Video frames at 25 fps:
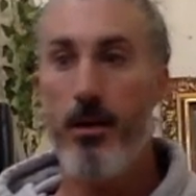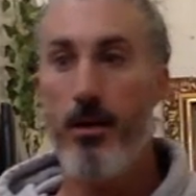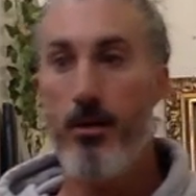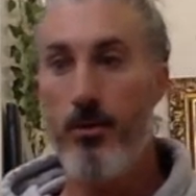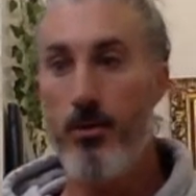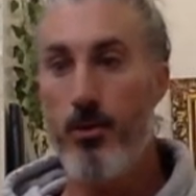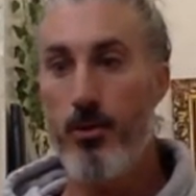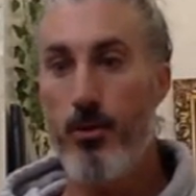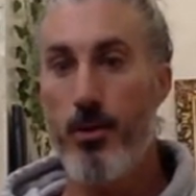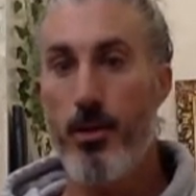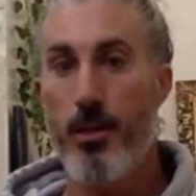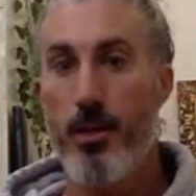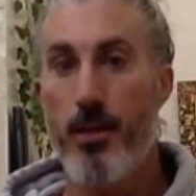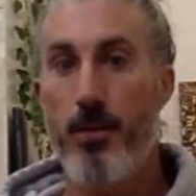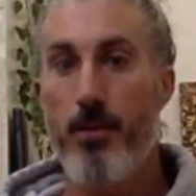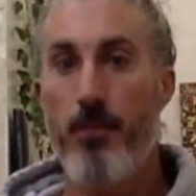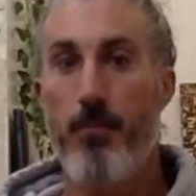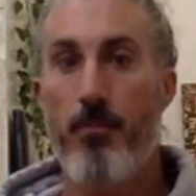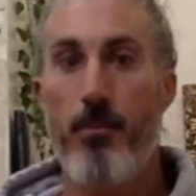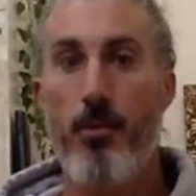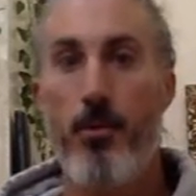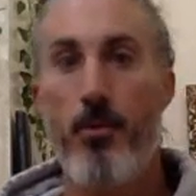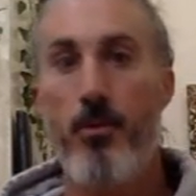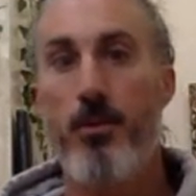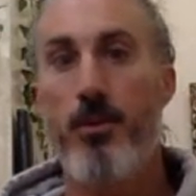I was drinking the
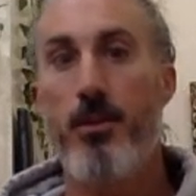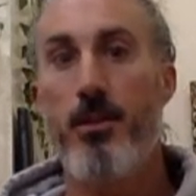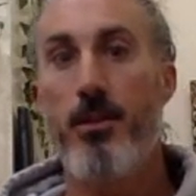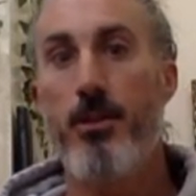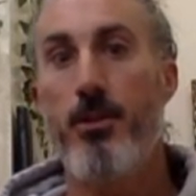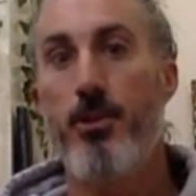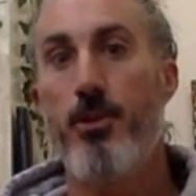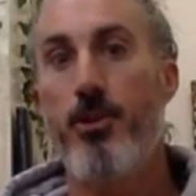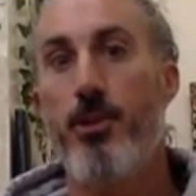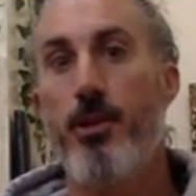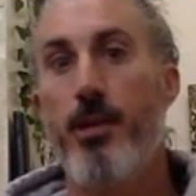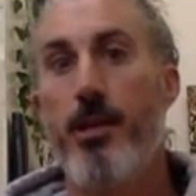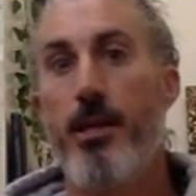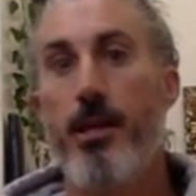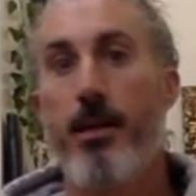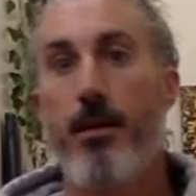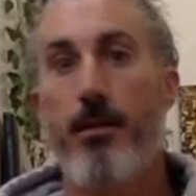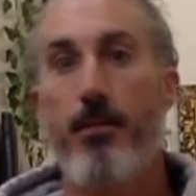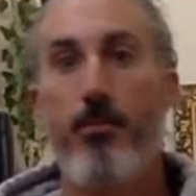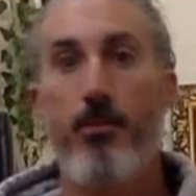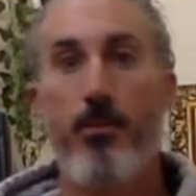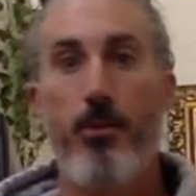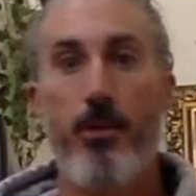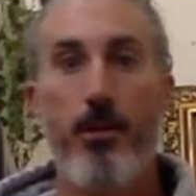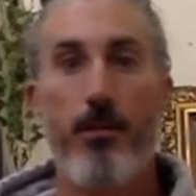protein shake,
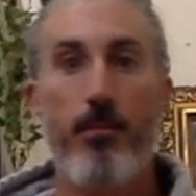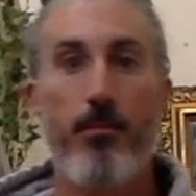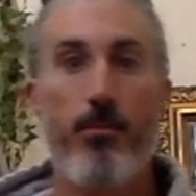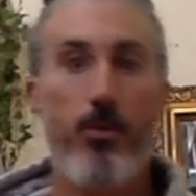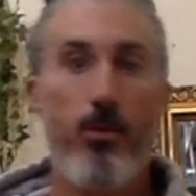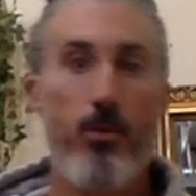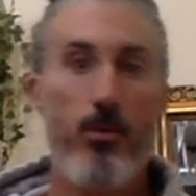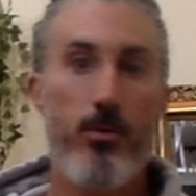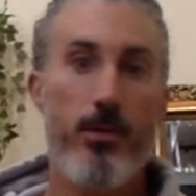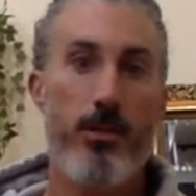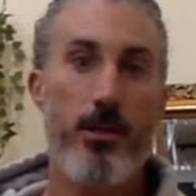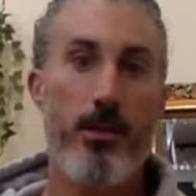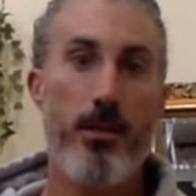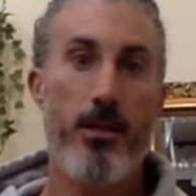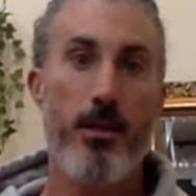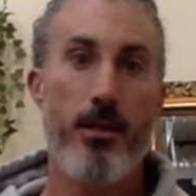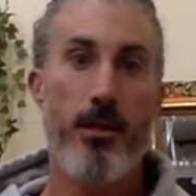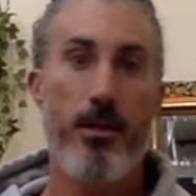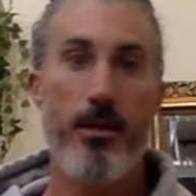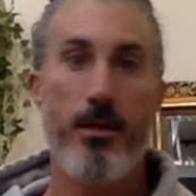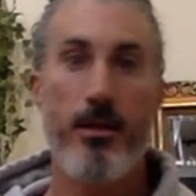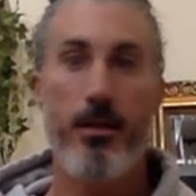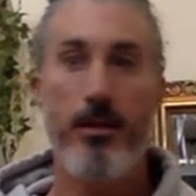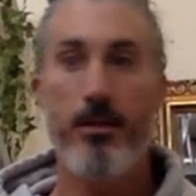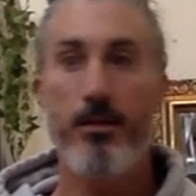putting protein
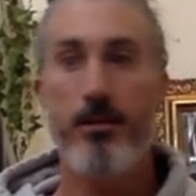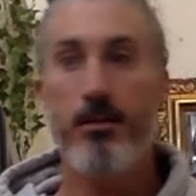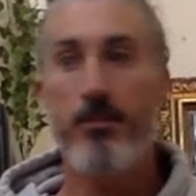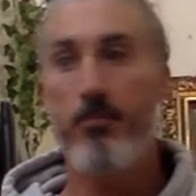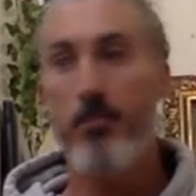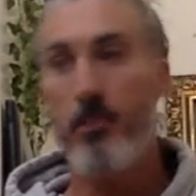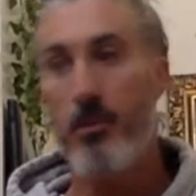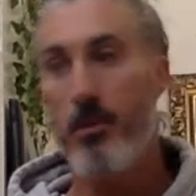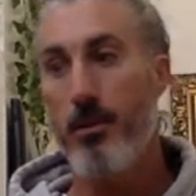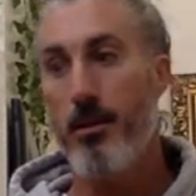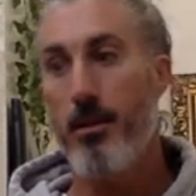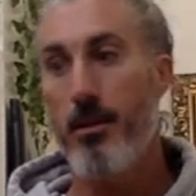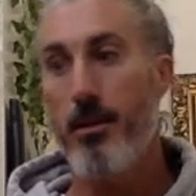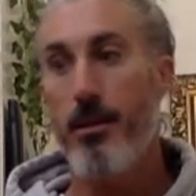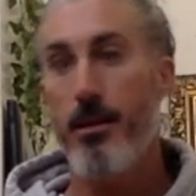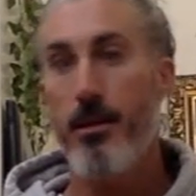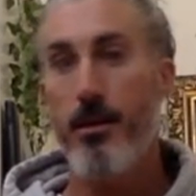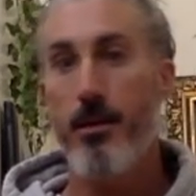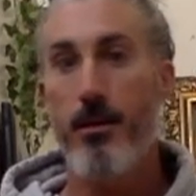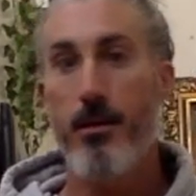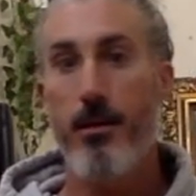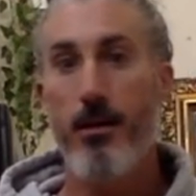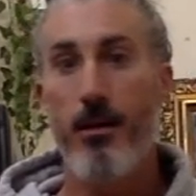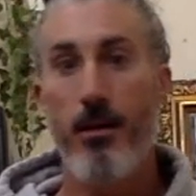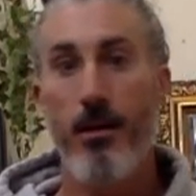in it,
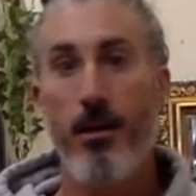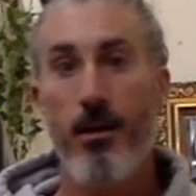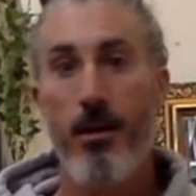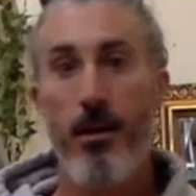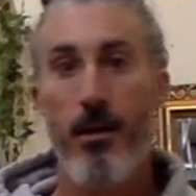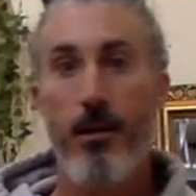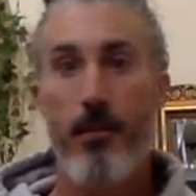spirulina,